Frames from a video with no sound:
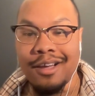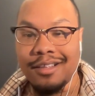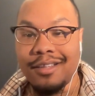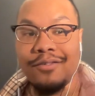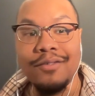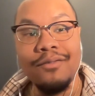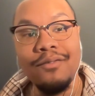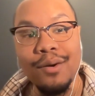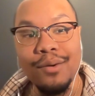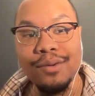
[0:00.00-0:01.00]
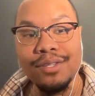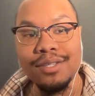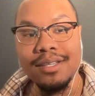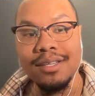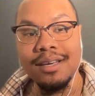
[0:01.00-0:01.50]
different
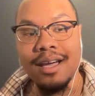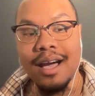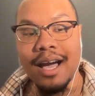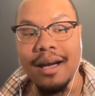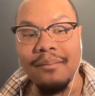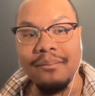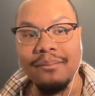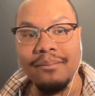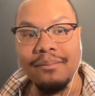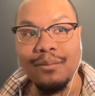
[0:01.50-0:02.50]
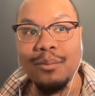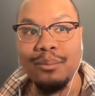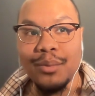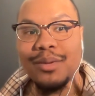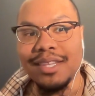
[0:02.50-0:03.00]
folks,
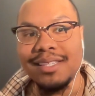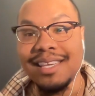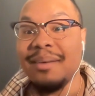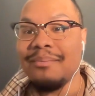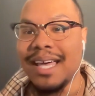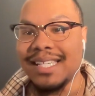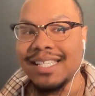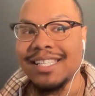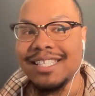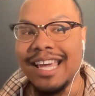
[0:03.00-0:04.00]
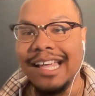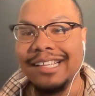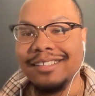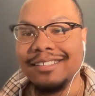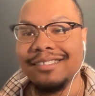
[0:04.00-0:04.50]
but with the same message.
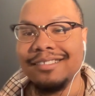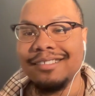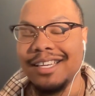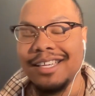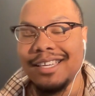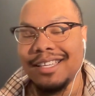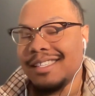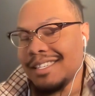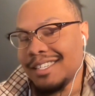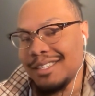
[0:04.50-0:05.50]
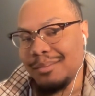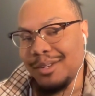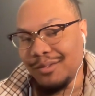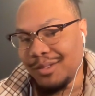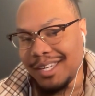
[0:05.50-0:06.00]
And it's just a
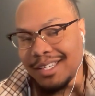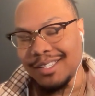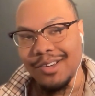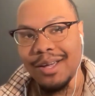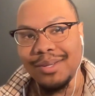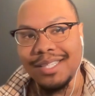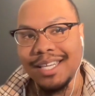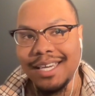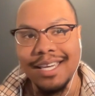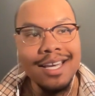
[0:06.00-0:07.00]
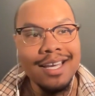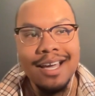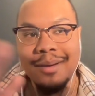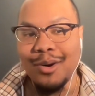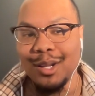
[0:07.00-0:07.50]
beautiful thing. So I would say
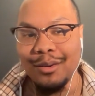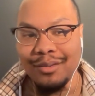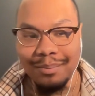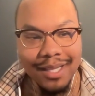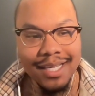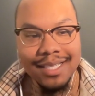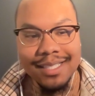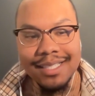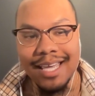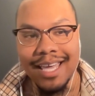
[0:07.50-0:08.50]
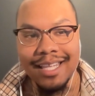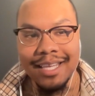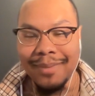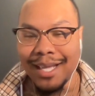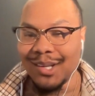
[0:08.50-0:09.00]
I'm all over the place, and it
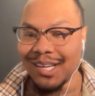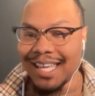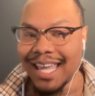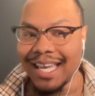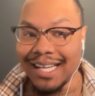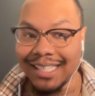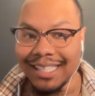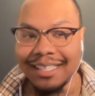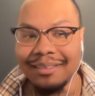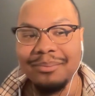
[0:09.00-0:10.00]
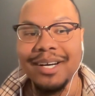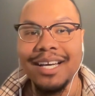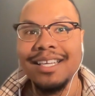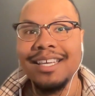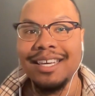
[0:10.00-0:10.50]
may look chaotic,
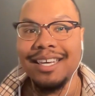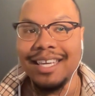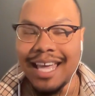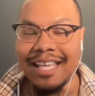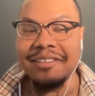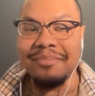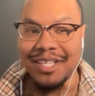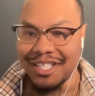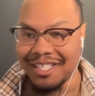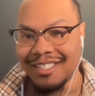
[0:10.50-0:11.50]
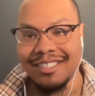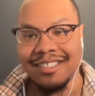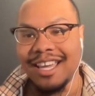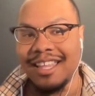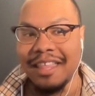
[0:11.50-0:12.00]
but it has a mission, and